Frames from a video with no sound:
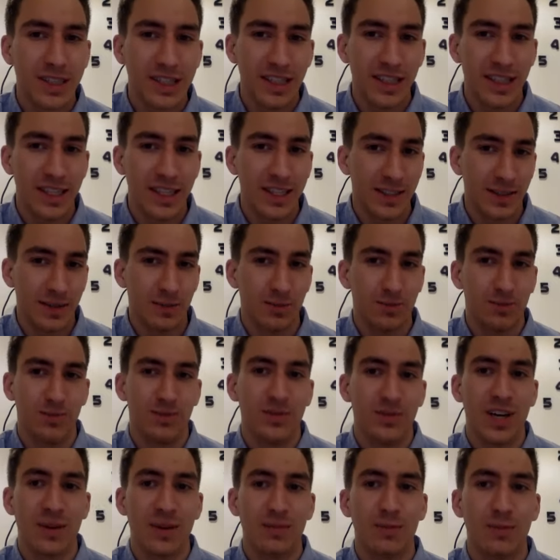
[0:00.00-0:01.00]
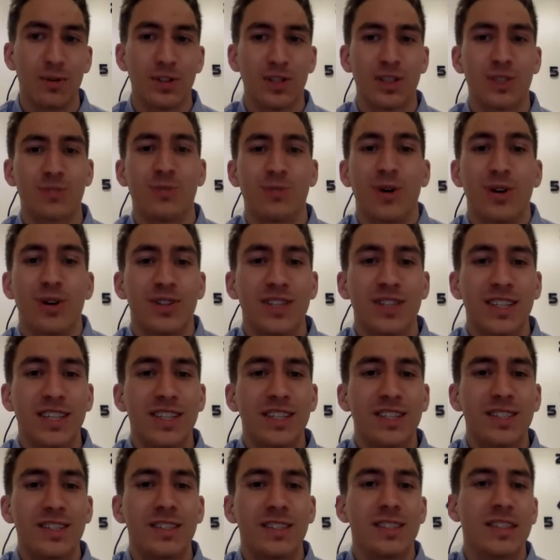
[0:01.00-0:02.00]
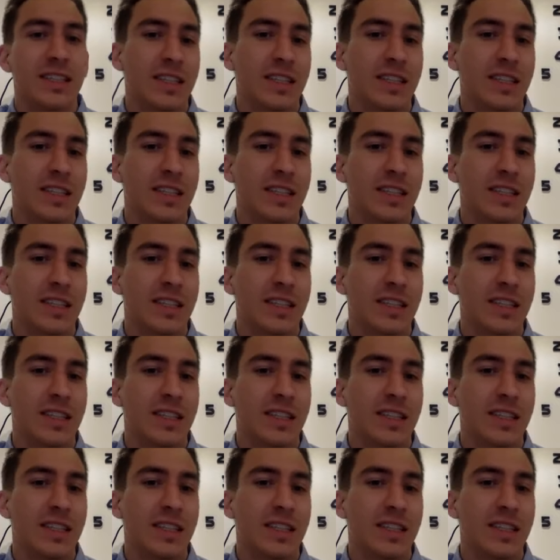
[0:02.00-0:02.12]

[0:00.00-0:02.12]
that motorsport is?